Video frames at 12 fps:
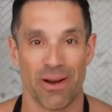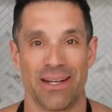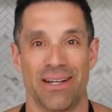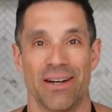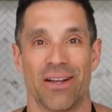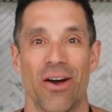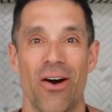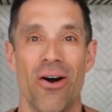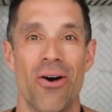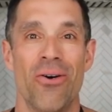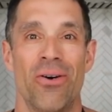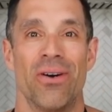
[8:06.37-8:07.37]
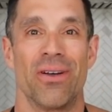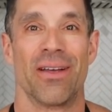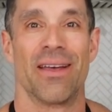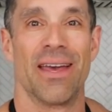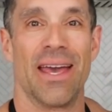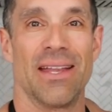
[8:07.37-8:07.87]
ready to go.
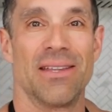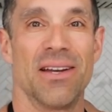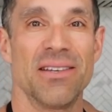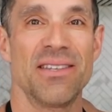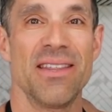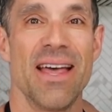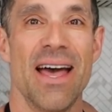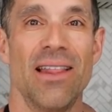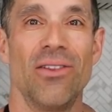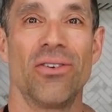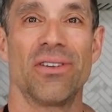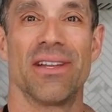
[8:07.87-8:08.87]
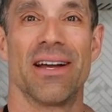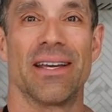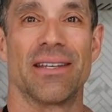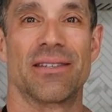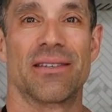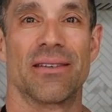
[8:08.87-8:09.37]
And doesn't that look
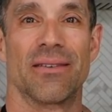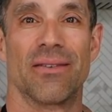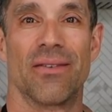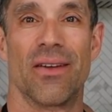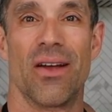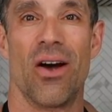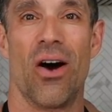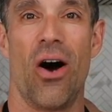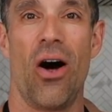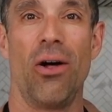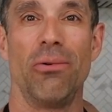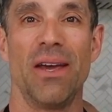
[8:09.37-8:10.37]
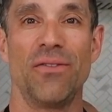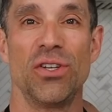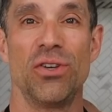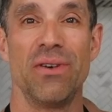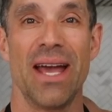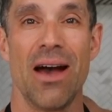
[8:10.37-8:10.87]
nice? All we have
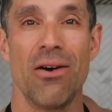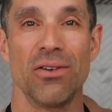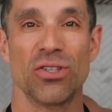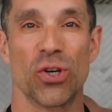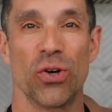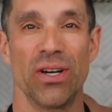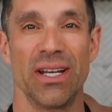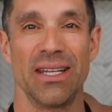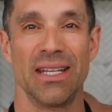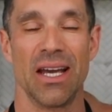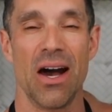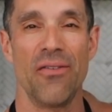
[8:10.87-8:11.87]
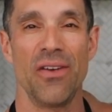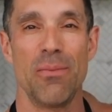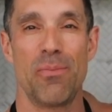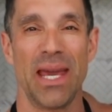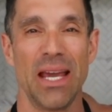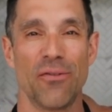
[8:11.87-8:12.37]
to do now, turn it in the
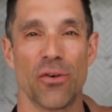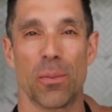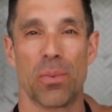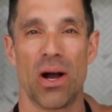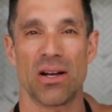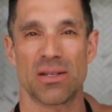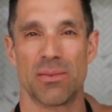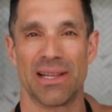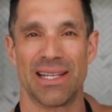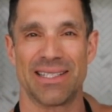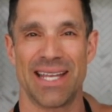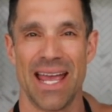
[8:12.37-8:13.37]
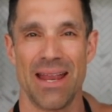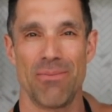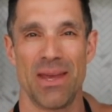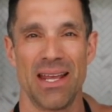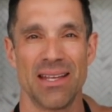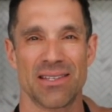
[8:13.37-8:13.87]
oven, bake for approximately 10
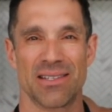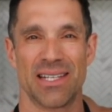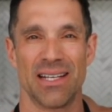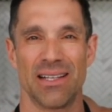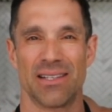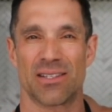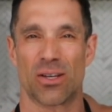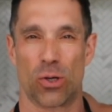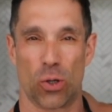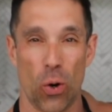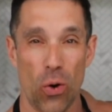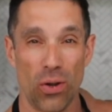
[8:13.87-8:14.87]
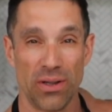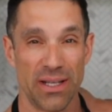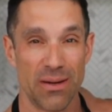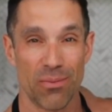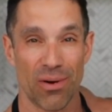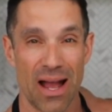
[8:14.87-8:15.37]
minutes until it's
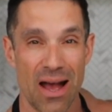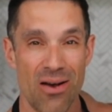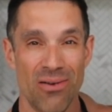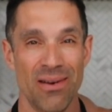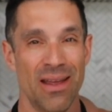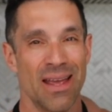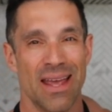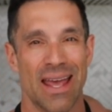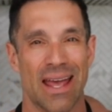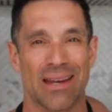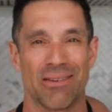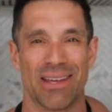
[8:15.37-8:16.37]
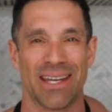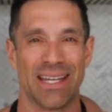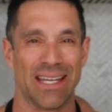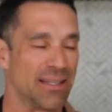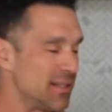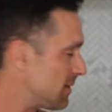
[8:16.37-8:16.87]
golden brown, and you can
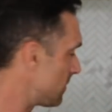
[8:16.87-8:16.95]
eat.